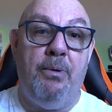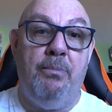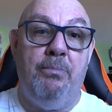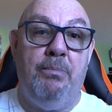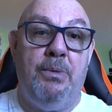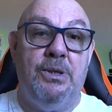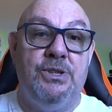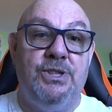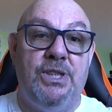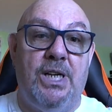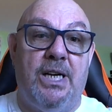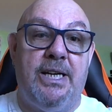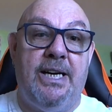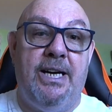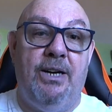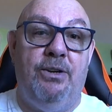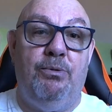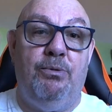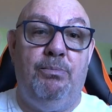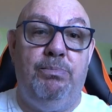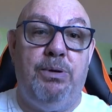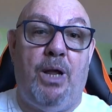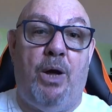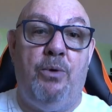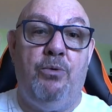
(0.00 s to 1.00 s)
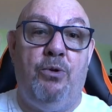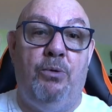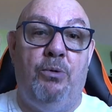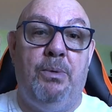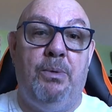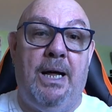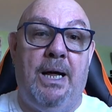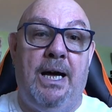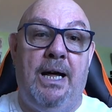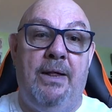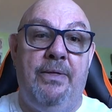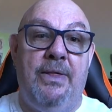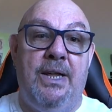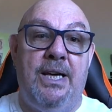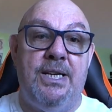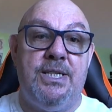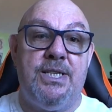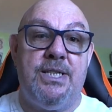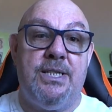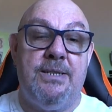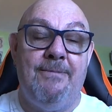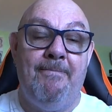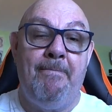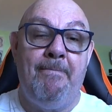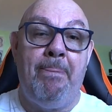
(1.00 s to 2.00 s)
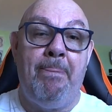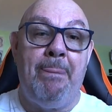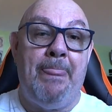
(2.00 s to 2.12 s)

My jacket will blow up like this.